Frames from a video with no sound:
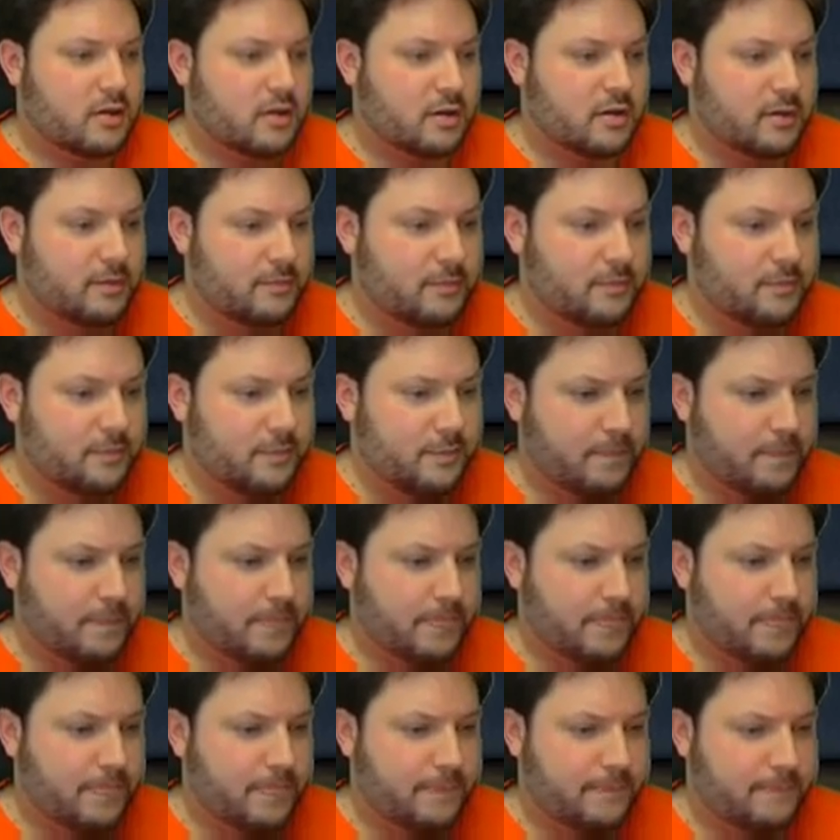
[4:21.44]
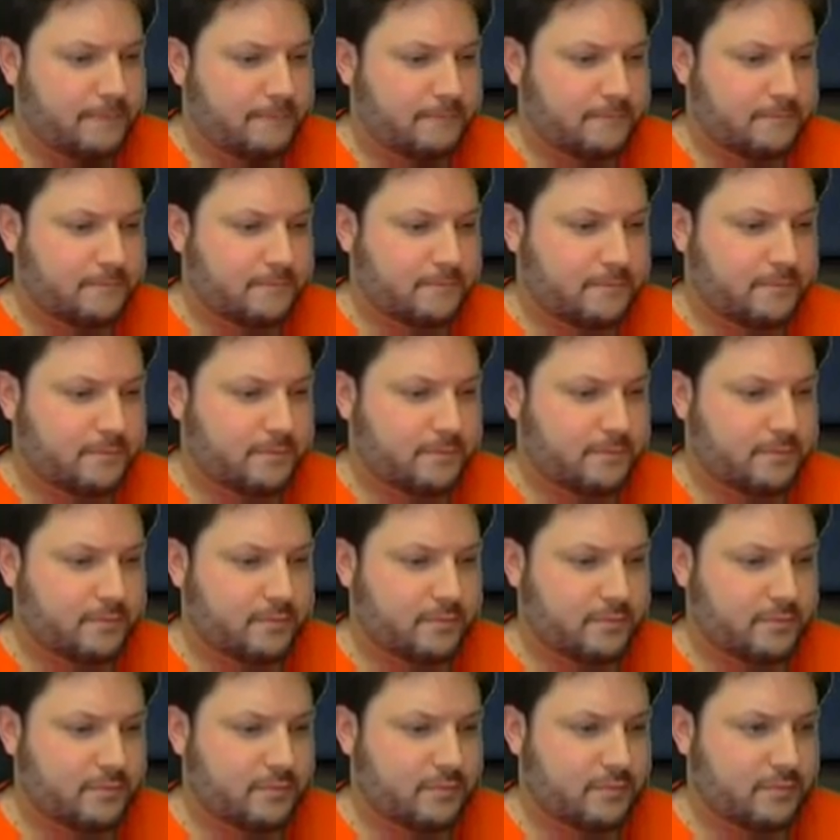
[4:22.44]

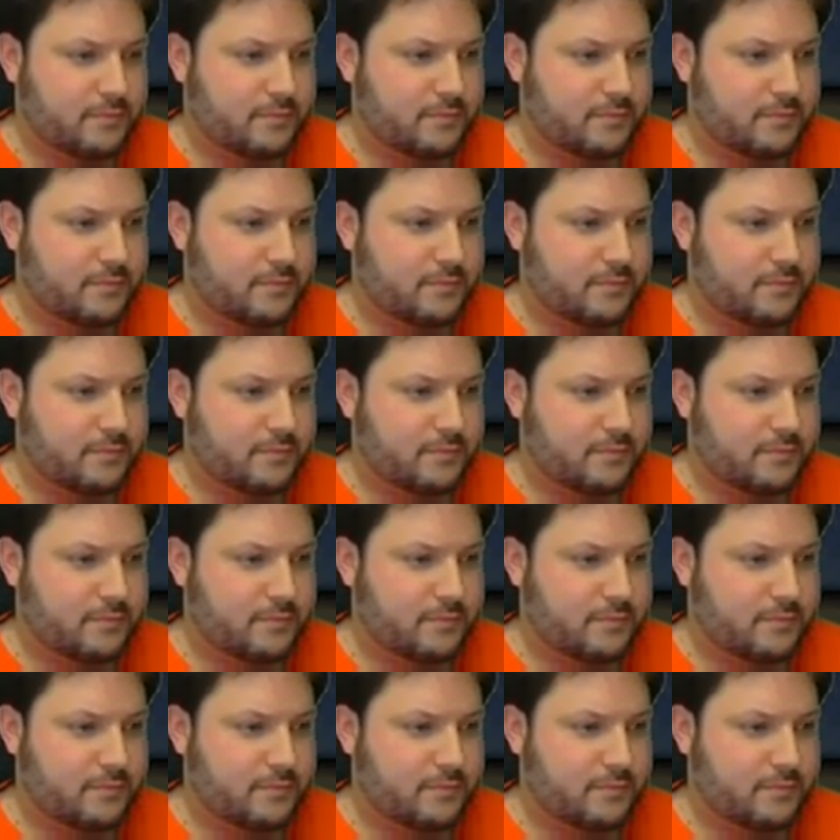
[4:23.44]
(no one is talking)